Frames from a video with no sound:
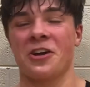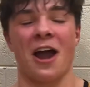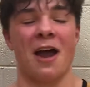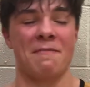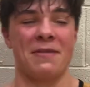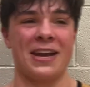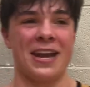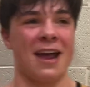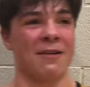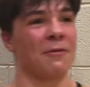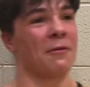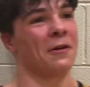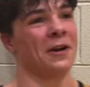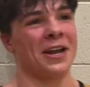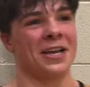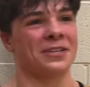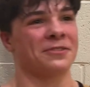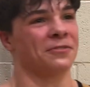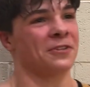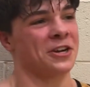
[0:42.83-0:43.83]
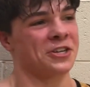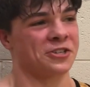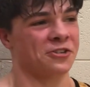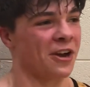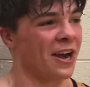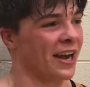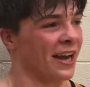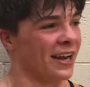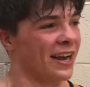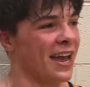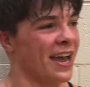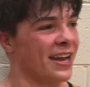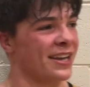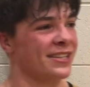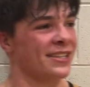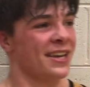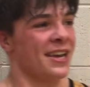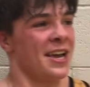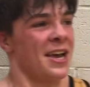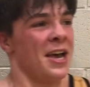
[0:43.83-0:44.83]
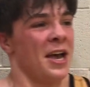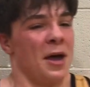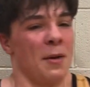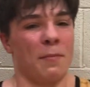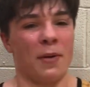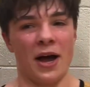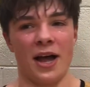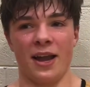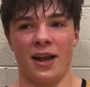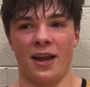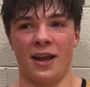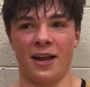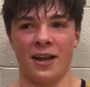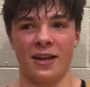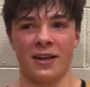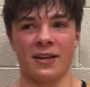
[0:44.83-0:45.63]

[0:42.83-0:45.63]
sure. I mean, everyone has frustrating days, but